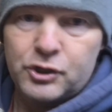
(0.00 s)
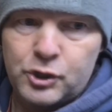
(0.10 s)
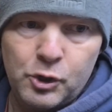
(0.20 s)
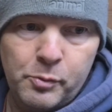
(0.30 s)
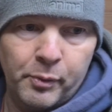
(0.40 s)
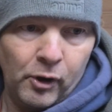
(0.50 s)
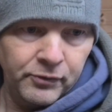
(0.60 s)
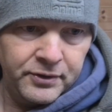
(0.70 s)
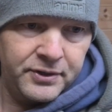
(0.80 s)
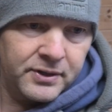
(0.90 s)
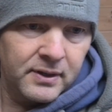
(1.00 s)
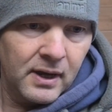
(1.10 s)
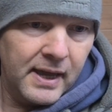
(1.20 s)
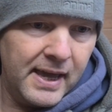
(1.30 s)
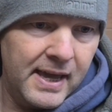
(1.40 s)
2 bronze
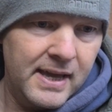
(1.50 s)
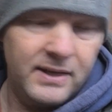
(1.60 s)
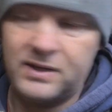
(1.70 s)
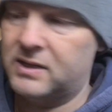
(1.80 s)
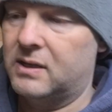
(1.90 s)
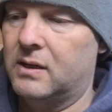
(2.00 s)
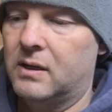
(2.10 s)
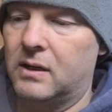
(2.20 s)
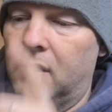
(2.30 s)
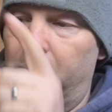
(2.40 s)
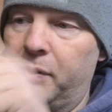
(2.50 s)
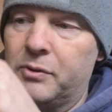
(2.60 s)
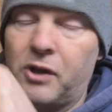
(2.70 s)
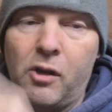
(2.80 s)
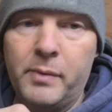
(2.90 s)
is Blue
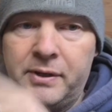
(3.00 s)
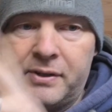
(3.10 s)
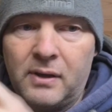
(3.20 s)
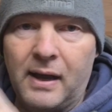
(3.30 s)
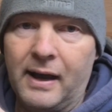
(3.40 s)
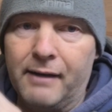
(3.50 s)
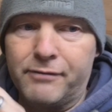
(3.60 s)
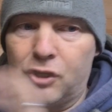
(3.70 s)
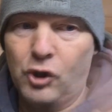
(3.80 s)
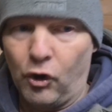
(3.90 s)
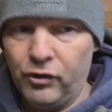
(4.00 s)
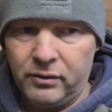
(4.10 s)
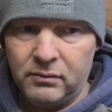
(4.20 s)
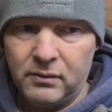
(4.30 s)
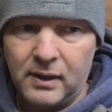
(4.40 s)
Diamond, have gone,
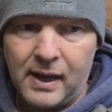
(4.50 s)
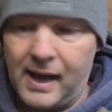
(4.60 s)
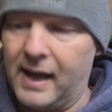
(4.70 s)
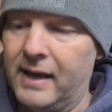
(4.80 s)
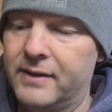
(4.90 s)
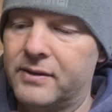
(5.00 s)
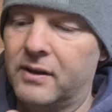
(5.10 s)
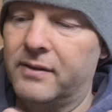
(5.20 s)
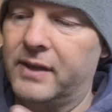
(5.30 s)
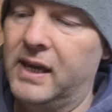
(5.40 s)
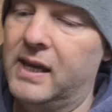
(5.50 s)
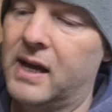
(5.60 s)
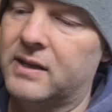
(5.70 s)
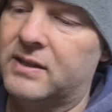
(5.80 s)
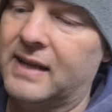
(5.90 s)
and the
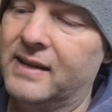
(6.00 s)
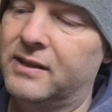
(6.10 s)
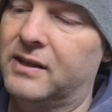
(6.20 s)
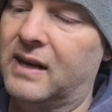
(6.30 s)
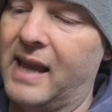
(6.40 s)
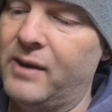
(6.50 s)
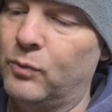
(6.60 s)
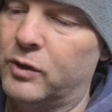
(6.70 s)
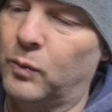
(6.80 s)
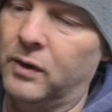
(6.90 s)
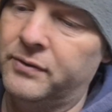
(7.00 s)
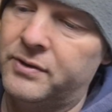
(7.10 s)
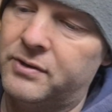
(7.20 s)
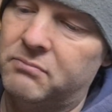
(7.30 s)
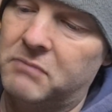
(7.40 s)
standard Glenwood
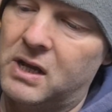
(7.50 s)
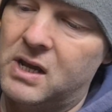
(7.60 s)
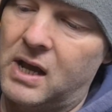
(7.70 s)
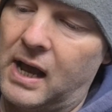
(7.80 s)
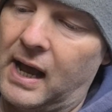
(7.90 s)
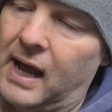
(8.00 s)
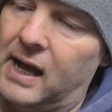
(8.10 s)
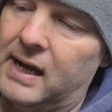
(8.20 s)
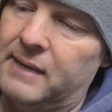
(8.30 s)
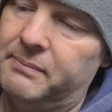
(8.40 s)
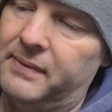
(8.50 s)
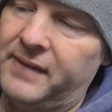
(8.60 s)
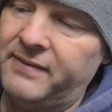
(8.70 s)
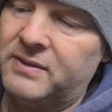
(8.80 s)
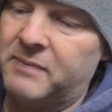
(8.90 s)
ones,
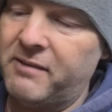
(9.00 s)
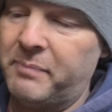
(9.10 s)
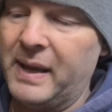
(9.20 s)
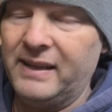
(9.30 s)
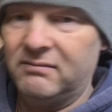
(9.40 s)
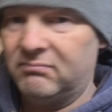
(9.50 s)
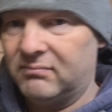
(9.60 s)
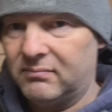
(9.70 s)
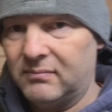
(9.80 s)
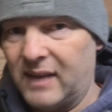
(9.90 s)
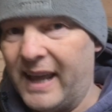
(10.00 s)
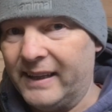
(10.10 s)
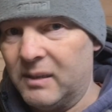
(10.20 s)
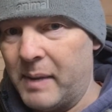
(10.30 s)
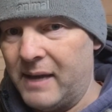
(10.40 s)
they've been
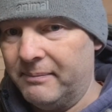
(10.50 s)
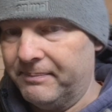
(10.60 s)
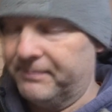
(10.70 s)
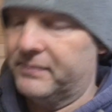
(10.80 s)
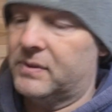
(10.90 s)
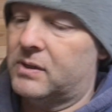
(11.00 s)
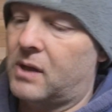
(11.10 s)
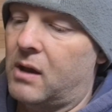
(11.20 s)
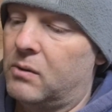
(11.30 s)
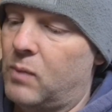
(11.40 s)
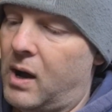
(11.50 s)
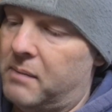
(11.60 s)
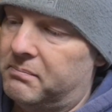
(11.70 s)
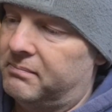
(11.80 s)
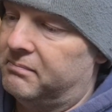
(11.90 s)
eaten a bit,
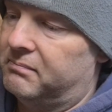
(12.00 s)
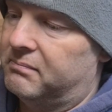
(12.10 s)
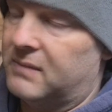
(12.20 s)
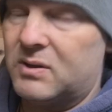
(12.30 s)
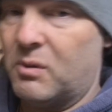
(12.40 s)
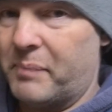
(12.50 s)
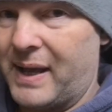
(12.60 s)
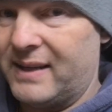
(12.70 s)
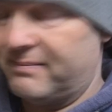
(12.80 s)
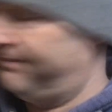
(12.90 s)
so that's not bad.